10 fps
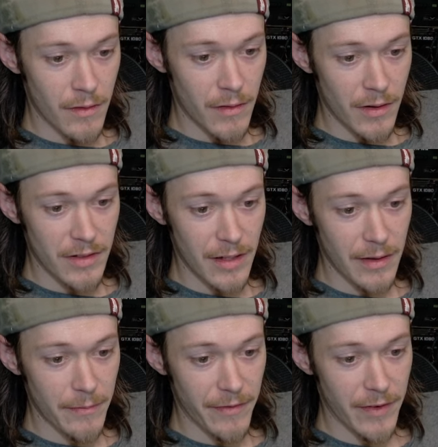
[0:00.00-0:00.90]
So I
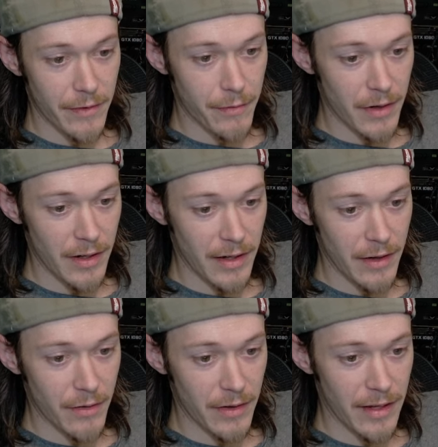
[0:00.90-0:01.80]
am 5th right
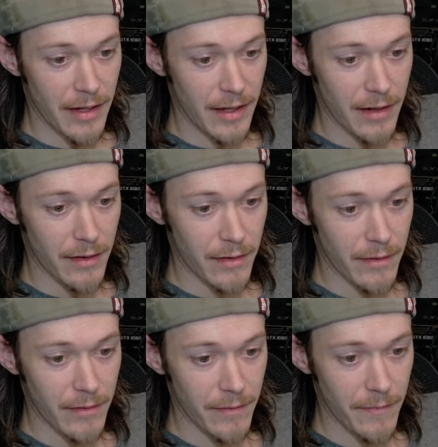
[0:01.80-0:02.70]
now in Canada.
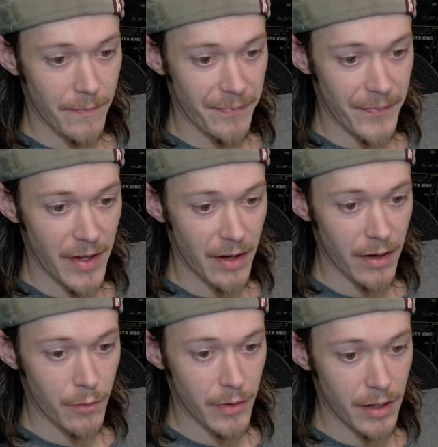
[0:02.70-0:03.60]

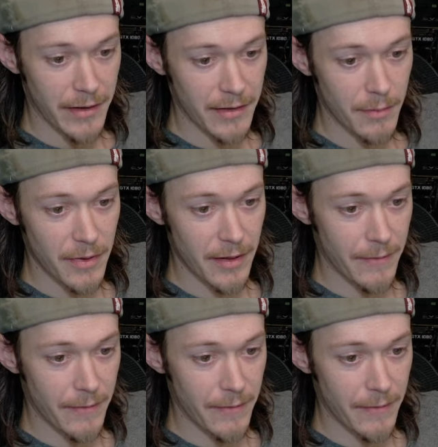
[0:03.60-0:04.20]
Would like to be